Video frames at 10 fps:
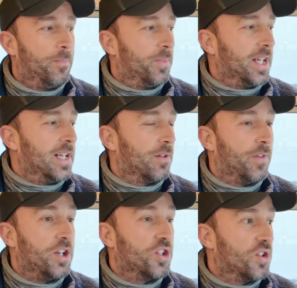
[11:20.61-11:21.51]
But these
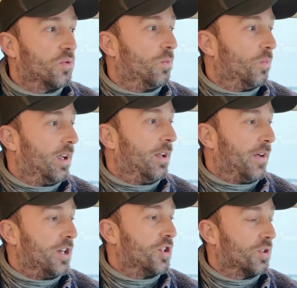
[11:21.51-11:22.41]
adventures
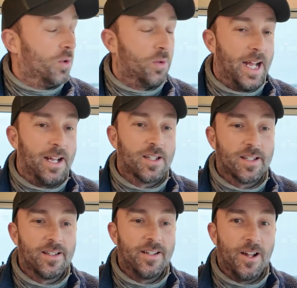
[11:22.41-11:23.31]
will get,
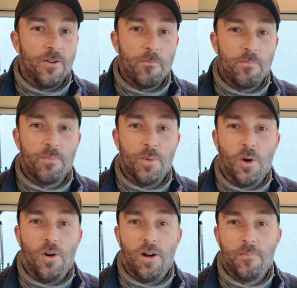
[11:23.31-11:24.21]
you know,
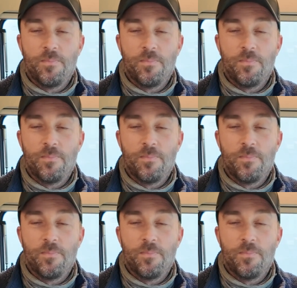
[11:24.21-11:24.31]
more